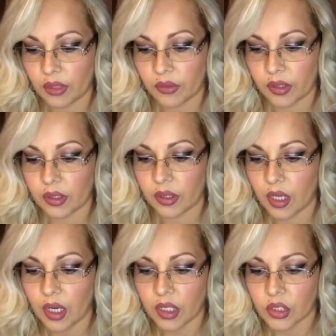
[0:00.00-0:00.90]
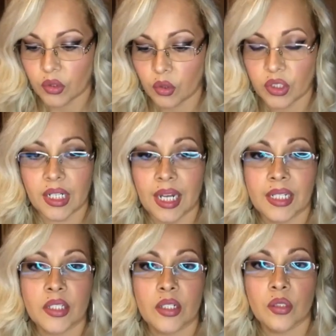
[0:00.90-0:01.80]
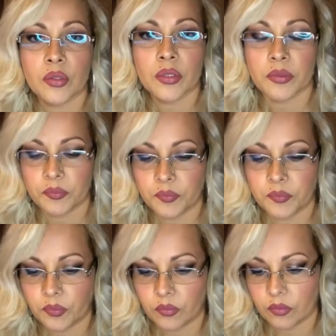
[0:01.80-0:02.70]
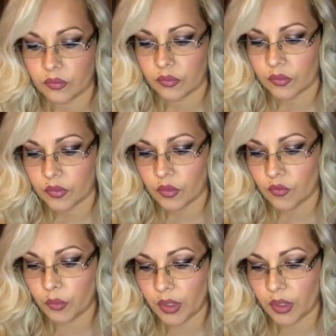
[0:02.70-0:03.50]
Georgia Guidestones for many years.